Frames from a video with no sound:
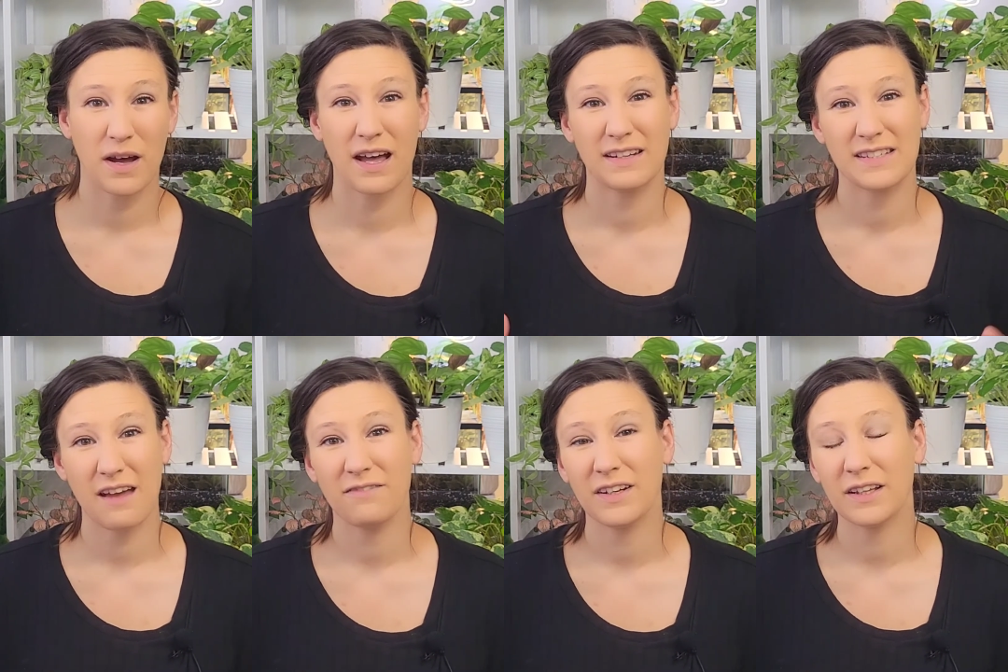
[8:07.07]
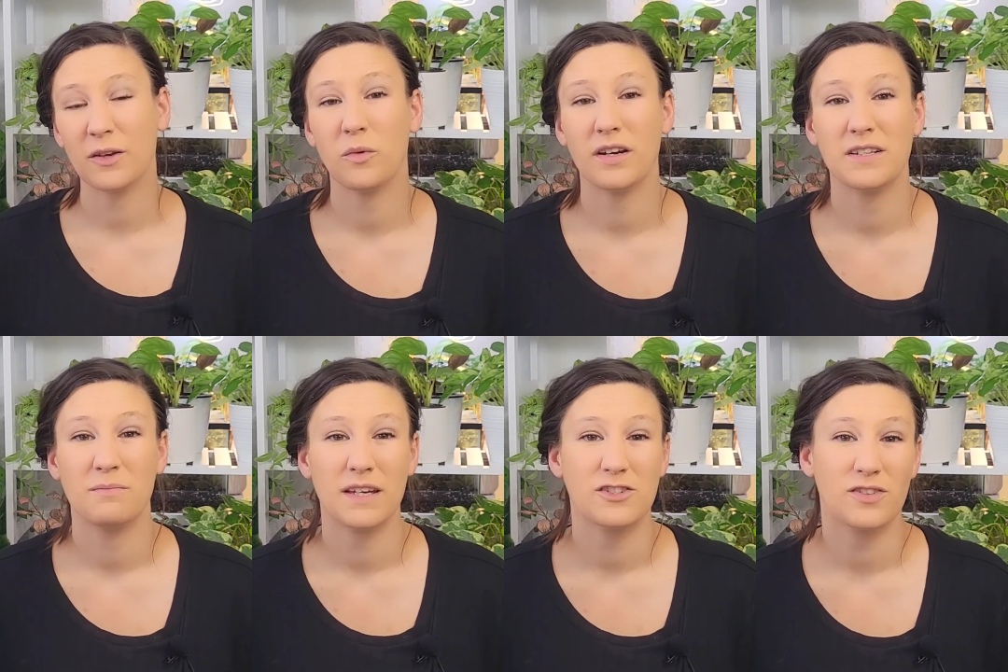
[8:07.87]
but definitely wanted
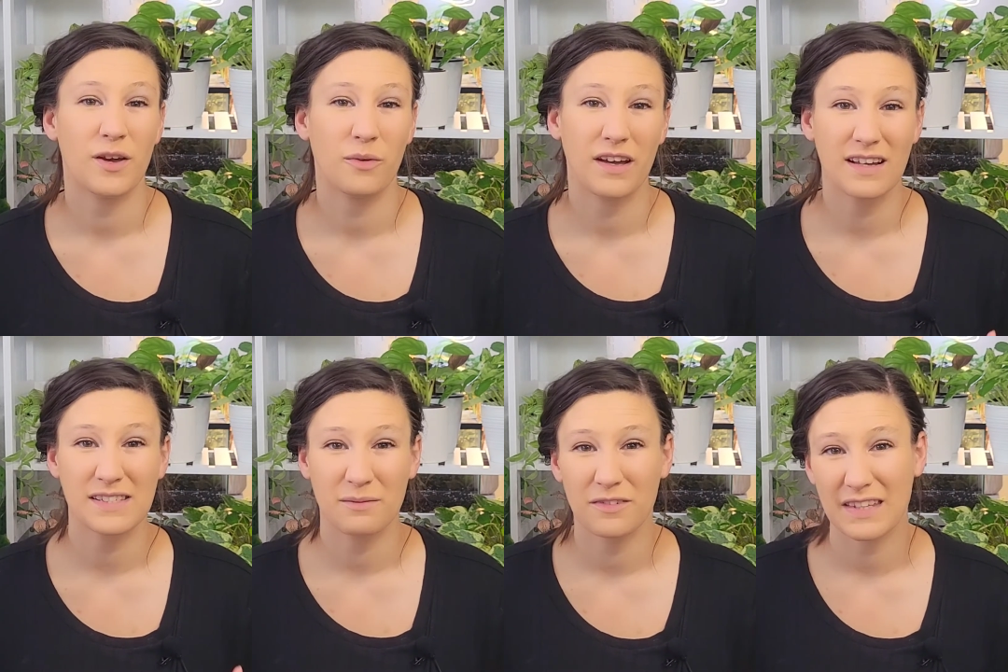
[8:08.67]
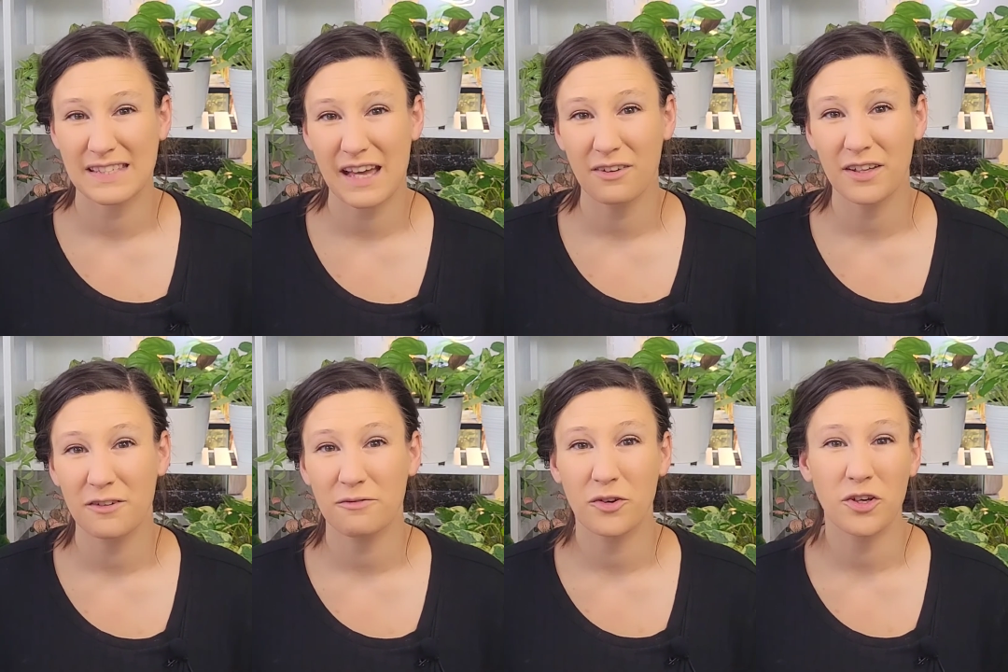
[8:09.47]
to make sure that we got some of these out
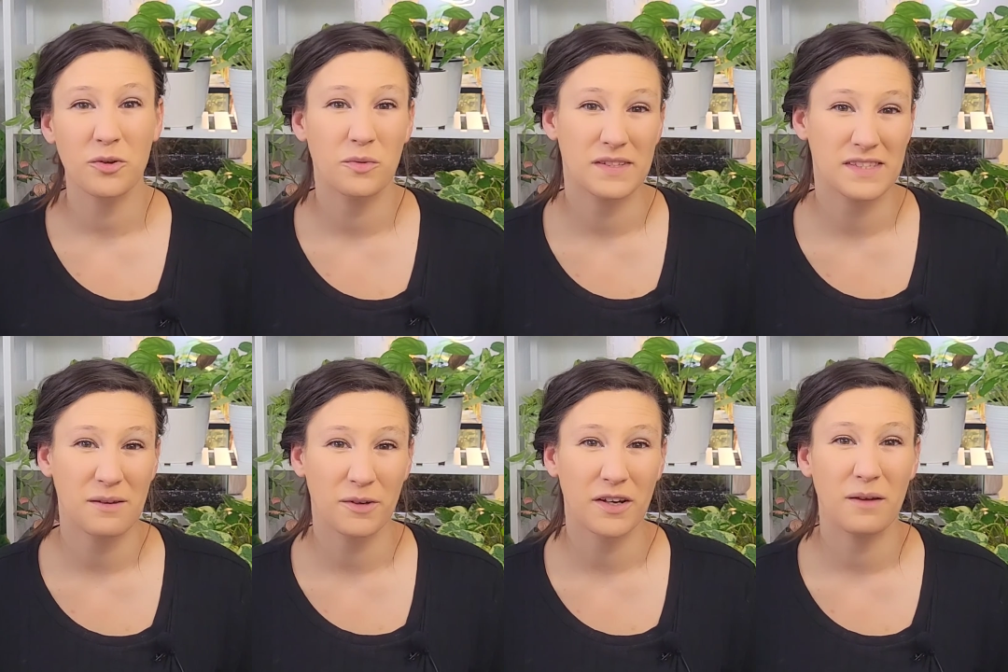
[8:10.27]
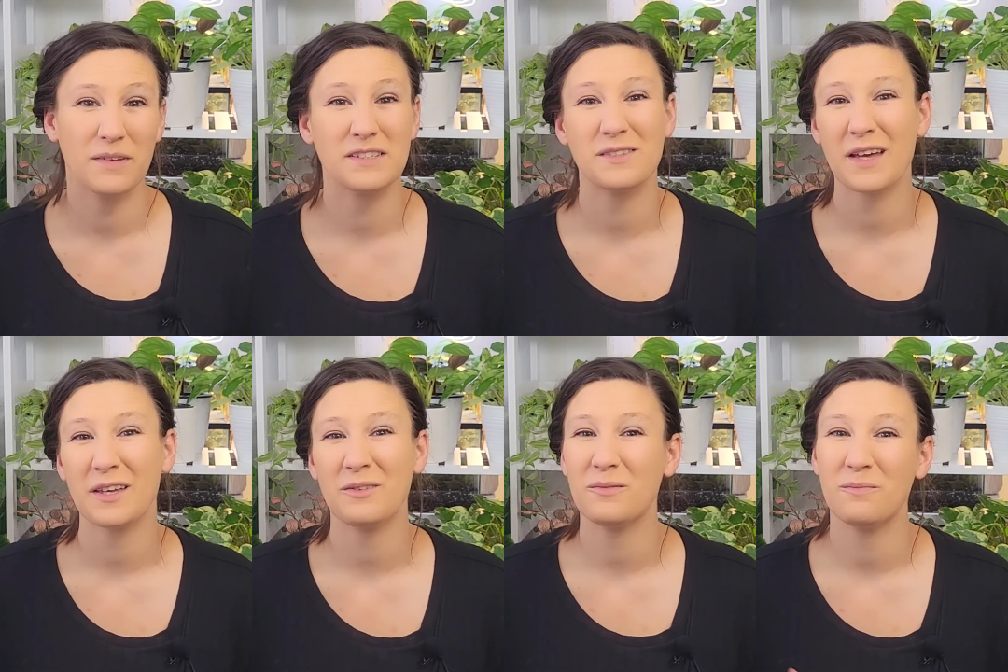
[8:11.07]
here for you with summer coming so
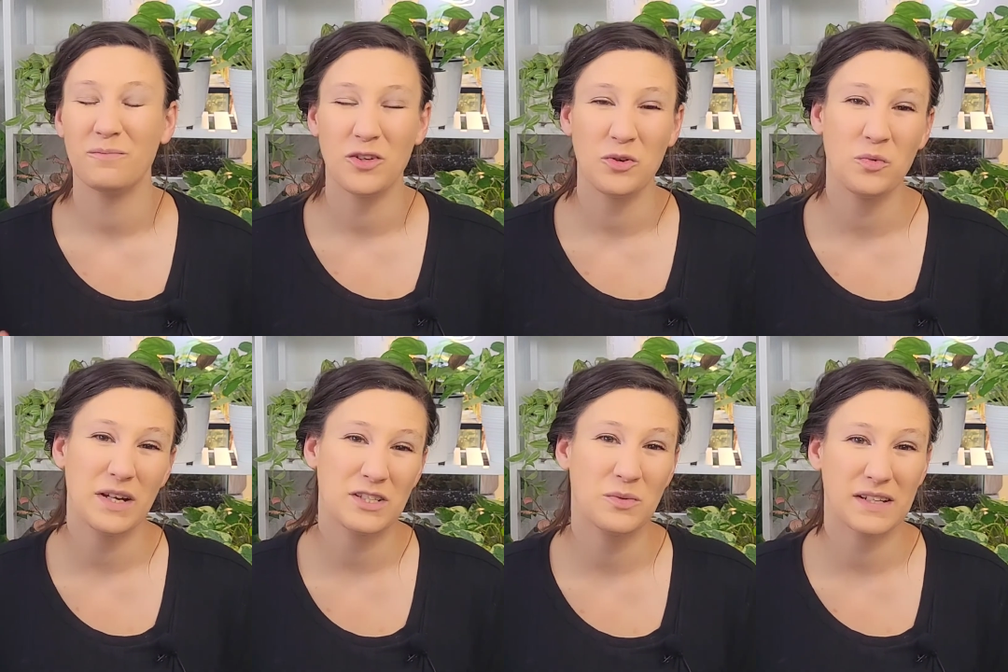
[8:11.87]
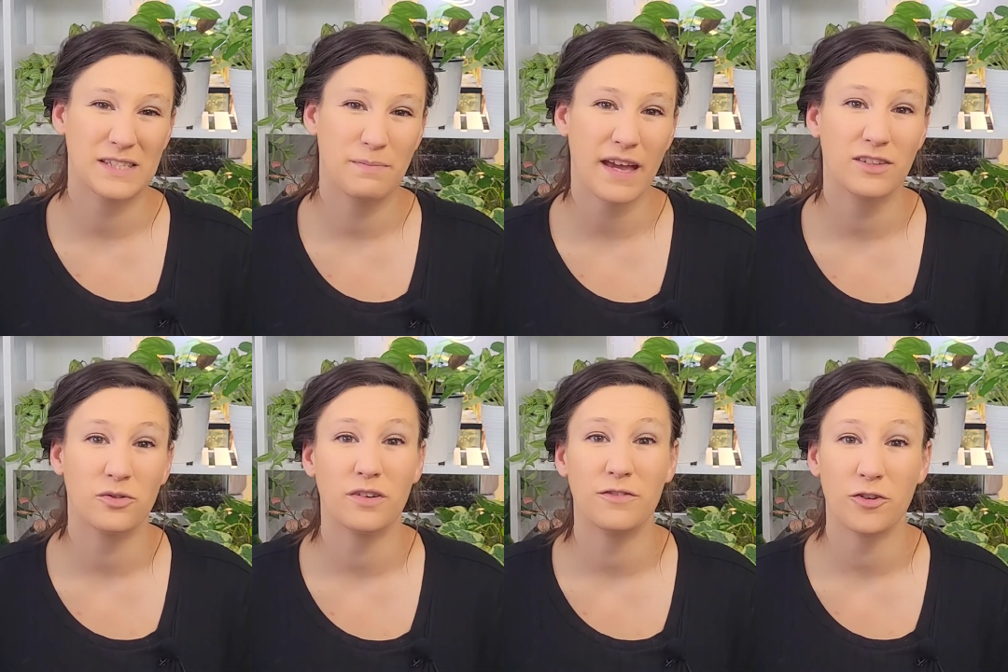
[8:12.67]
that you knew what to expect,
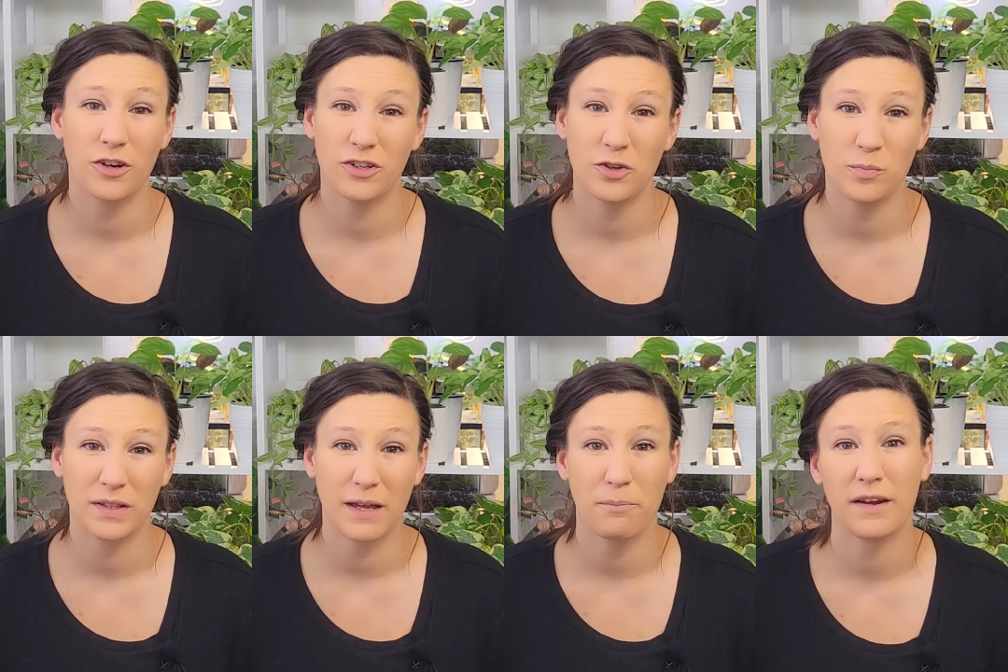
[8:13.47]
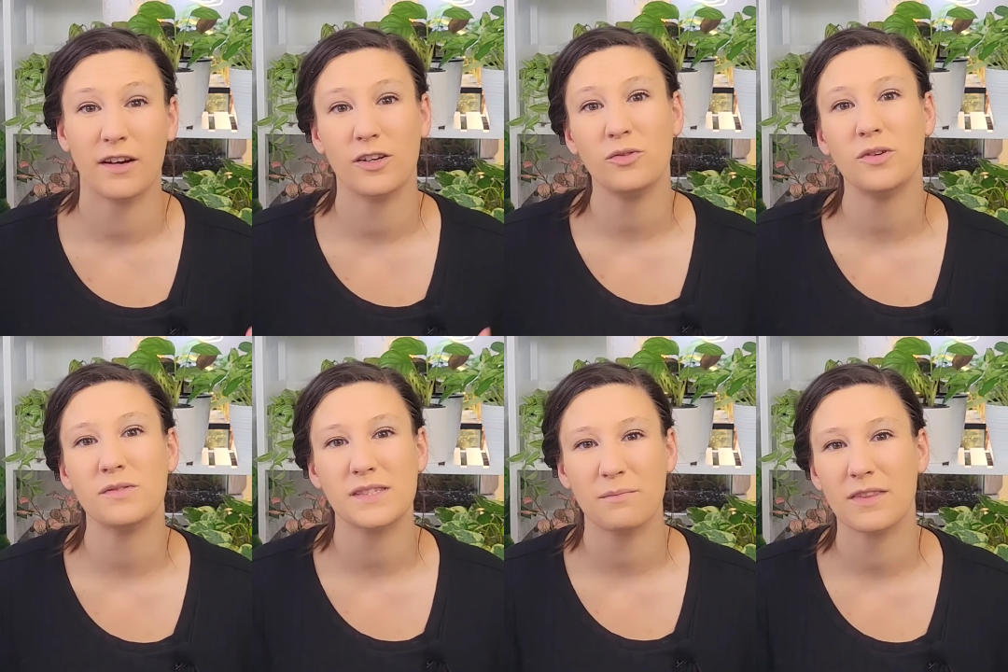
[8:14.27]
or if you're a new plant parent, you
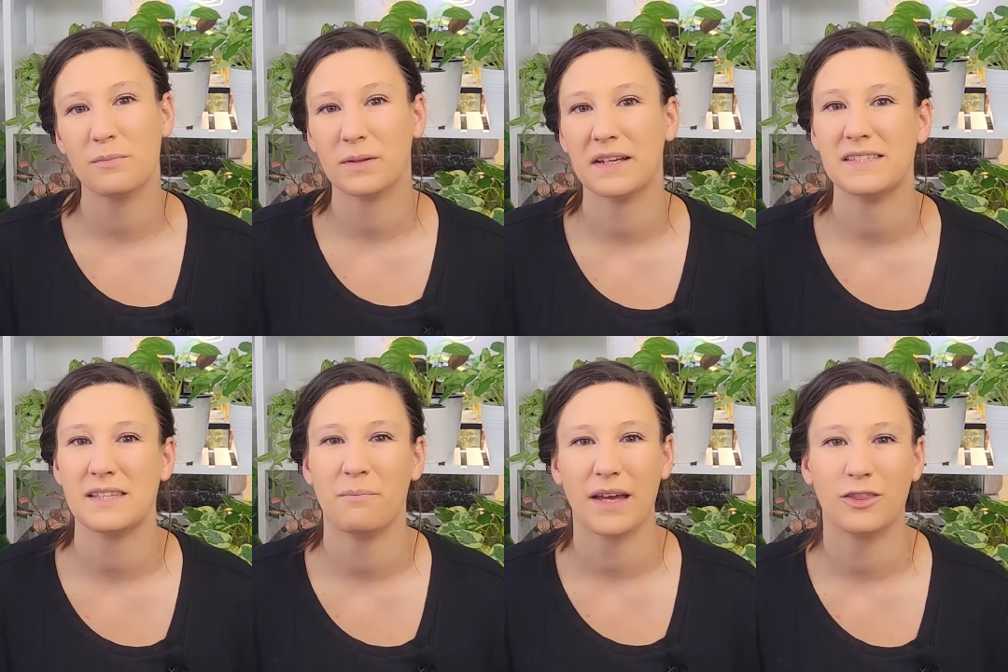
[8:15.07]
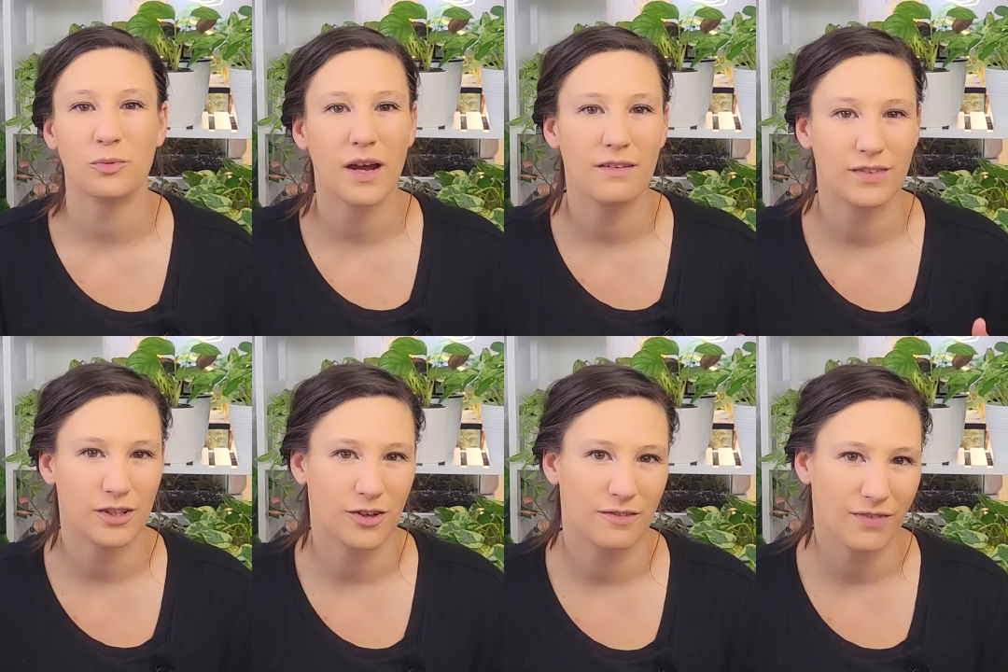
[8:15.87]
know some of the plants that might thrive
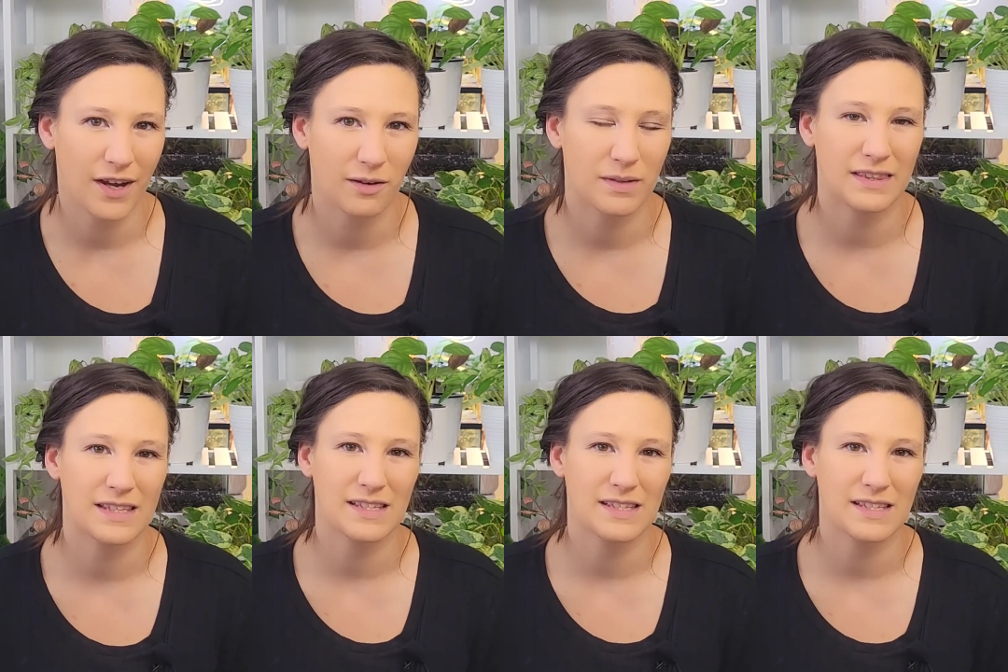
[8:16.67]
in your environment